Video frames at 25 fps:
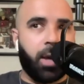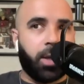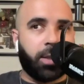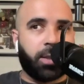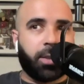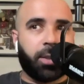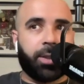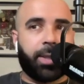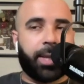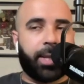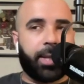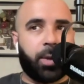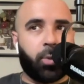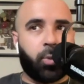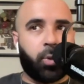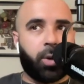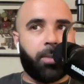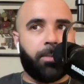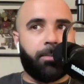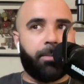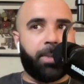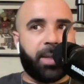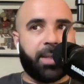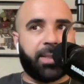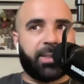So then it
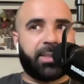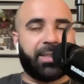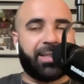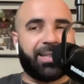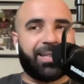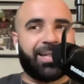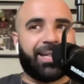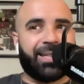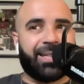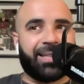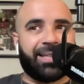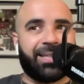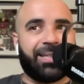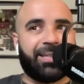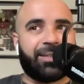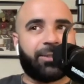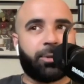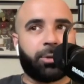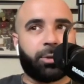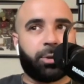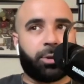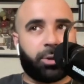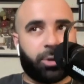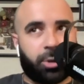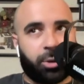wouldn't be until at least
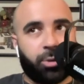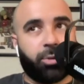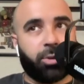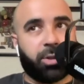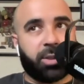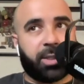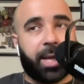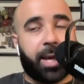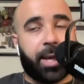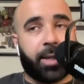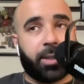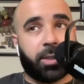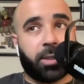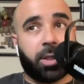Tuesday.